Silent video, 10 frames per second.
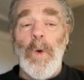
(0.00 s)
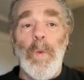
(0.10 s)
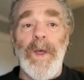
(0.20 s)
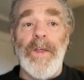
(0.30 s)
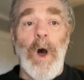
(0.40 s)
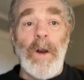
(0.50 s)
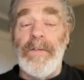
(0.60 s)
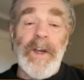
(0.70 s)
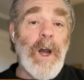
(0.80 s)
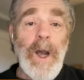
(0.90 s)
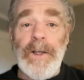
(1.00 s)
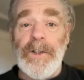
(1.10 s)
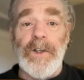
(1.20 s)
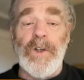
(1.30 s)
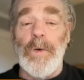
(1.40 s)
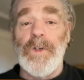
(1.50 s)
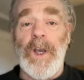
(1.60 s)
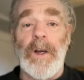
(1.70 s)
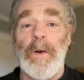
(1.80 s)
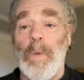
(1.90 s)
with all of the costs
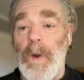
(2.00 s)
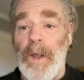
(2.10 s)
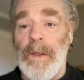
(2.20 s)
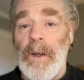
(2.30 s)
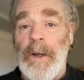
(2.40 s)
associated with